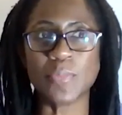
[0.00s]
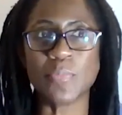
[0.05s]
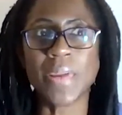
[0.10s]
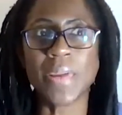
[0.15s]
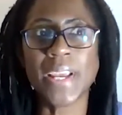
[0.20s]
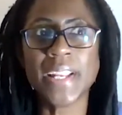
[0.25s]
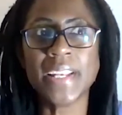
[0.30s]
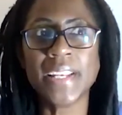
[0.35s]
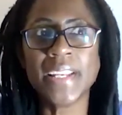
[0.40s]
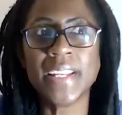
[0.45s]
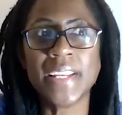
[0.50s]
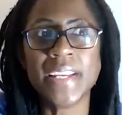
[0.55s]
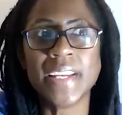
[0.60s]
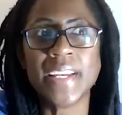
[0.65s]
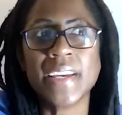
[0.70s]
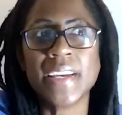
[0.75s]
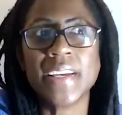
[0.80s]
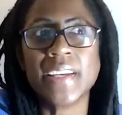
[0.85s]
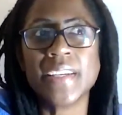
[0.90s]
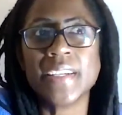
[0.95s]

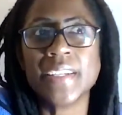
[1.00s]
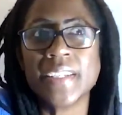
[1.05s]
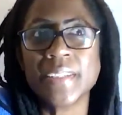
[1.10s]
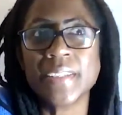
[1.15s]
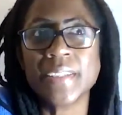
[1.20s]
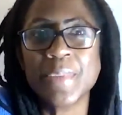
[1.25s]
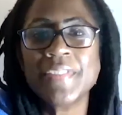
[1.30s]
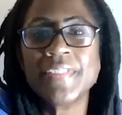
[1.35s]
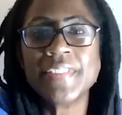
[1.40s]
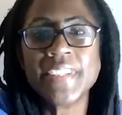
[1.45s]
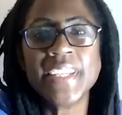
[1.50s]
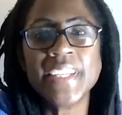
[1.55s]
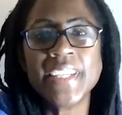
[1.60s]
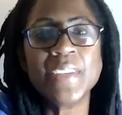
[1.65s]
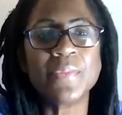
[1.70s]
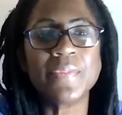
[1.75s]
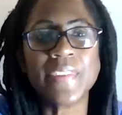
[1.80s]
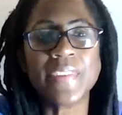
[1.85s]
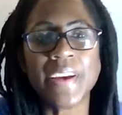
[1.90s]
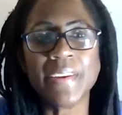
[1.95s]
depending on, we've
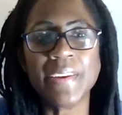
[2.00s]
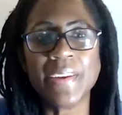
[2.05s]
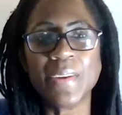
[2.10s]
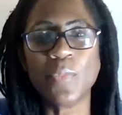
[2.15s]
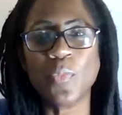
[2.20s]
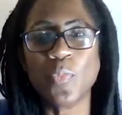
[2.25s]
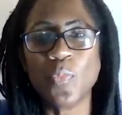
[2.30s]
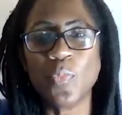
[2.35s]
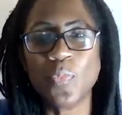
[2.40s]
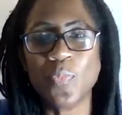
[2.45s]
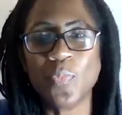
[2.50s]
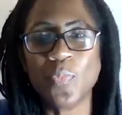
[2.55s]
seen very,